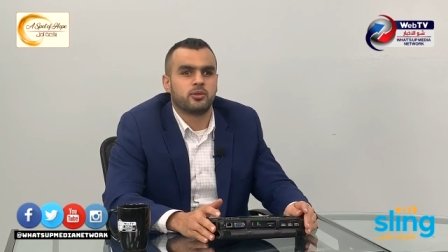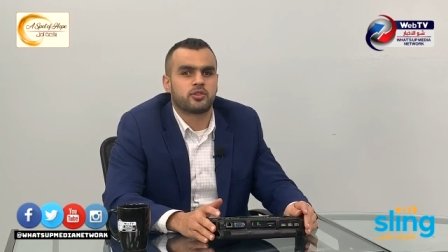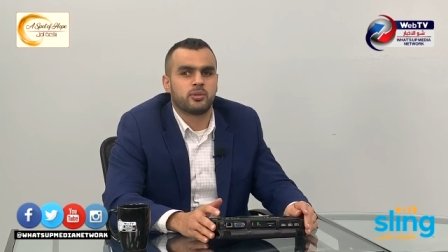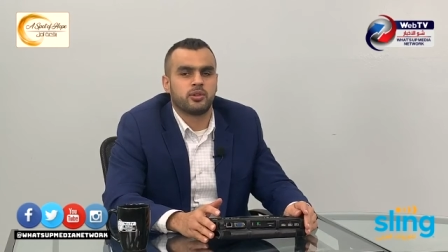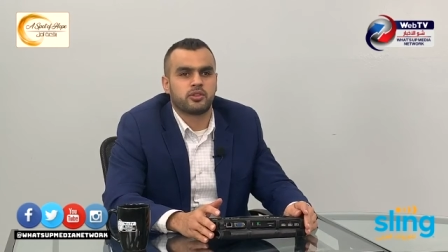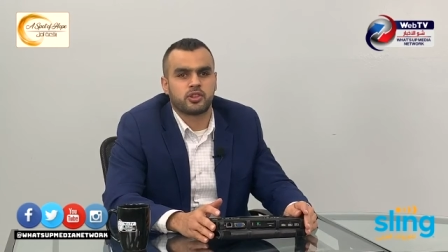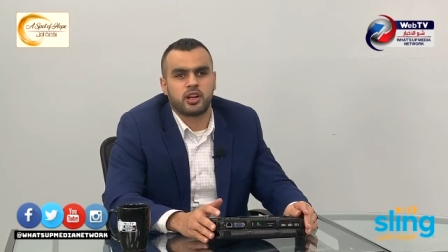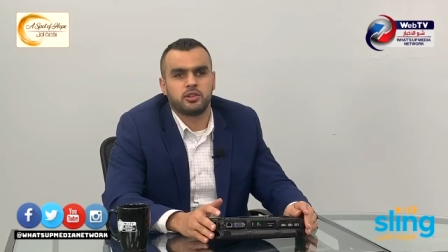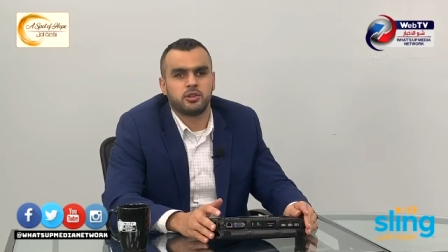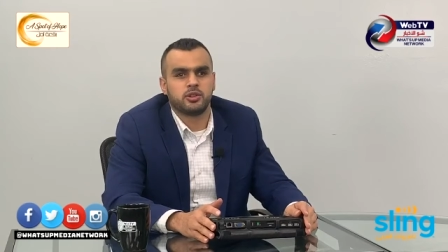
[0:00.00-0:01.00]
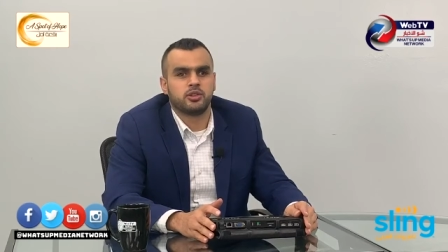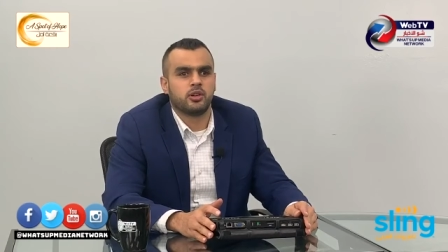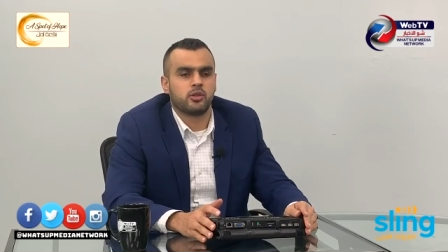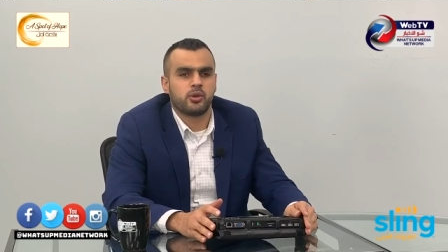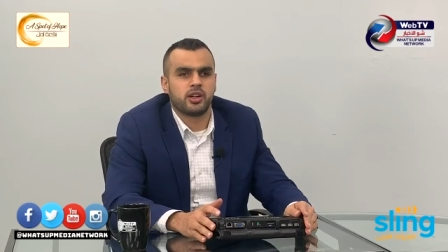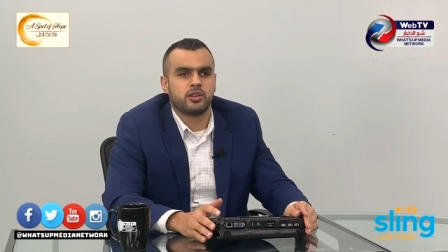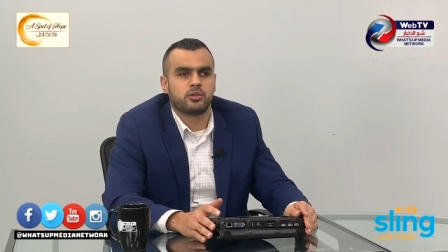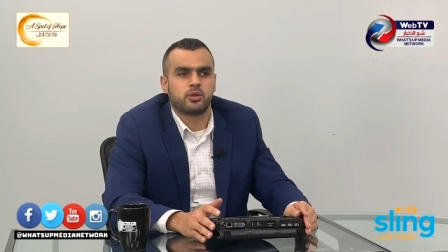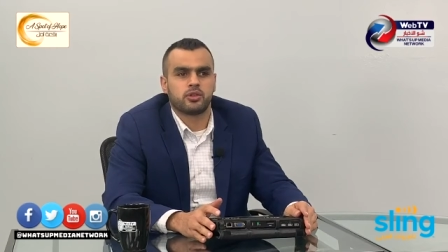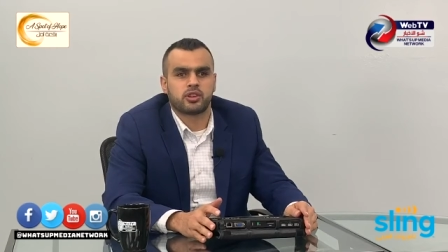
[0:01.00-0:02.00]
from his childhood all the way
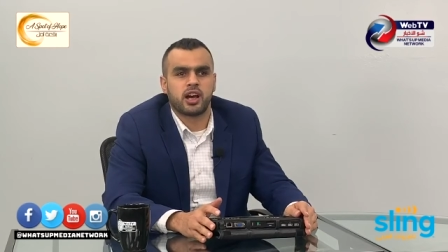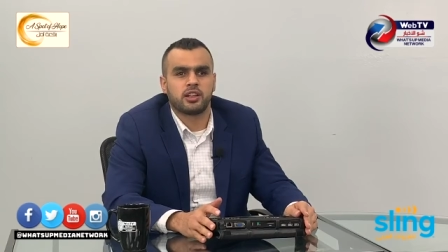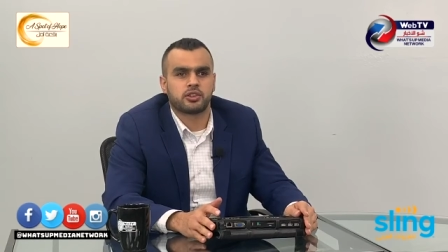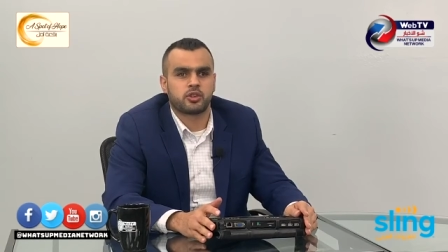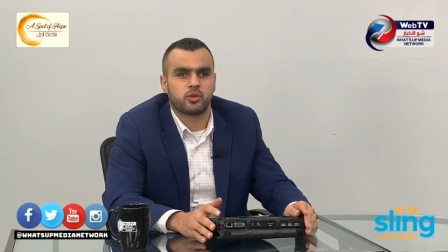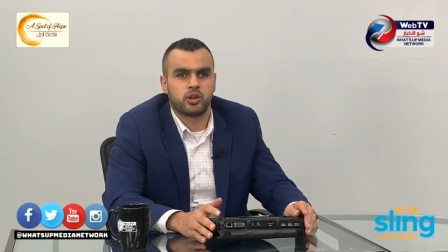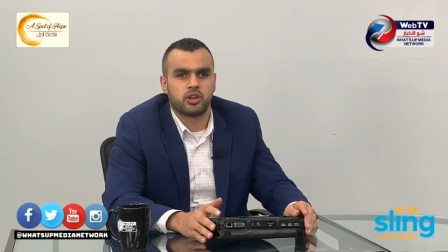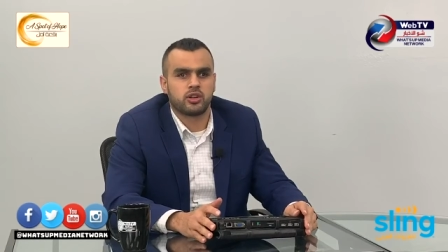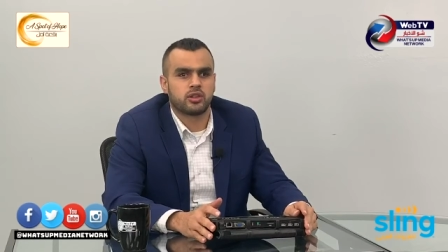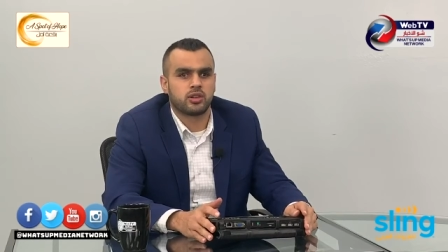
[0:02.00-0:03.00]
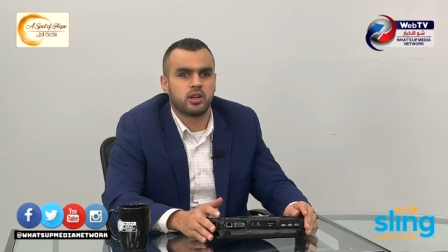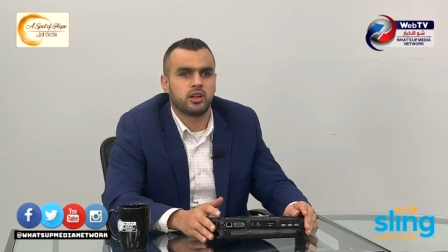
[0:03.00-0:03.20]
to his college career,